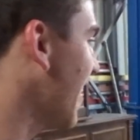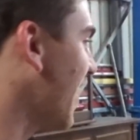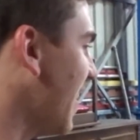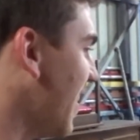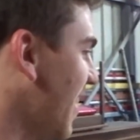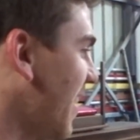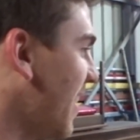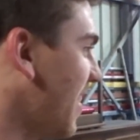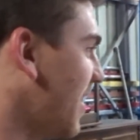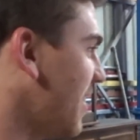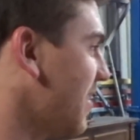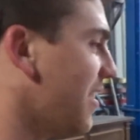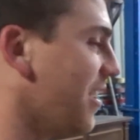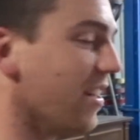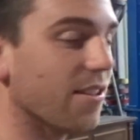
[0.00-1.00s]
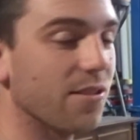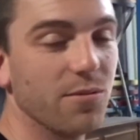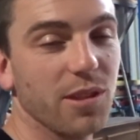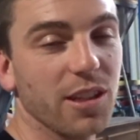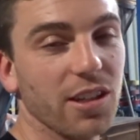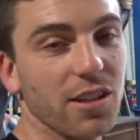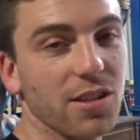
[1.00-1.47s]
And yeah,
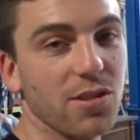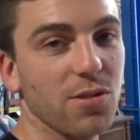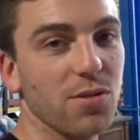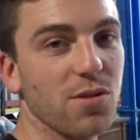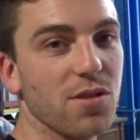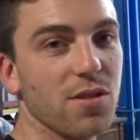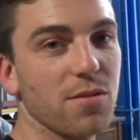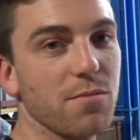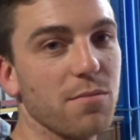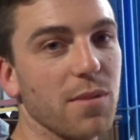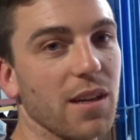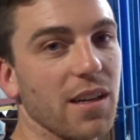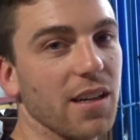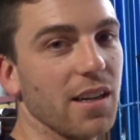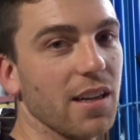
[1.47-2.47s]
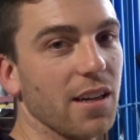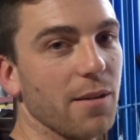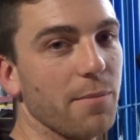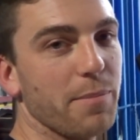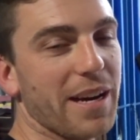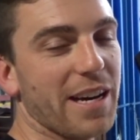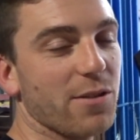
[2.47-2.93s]
we're going to do some
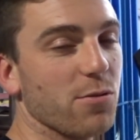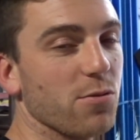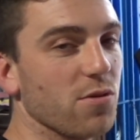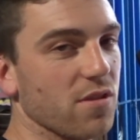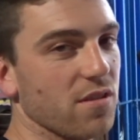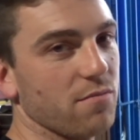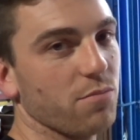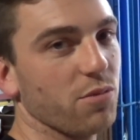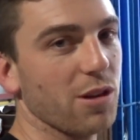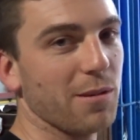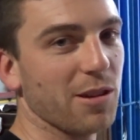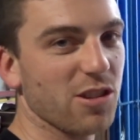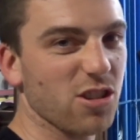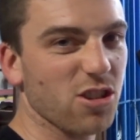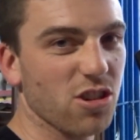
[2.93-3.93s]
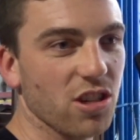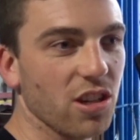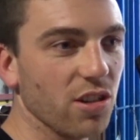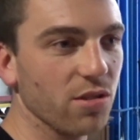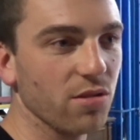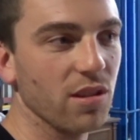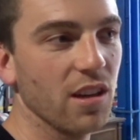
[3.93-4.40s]
battles and pretty much just
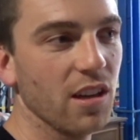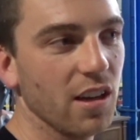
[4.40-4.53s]
show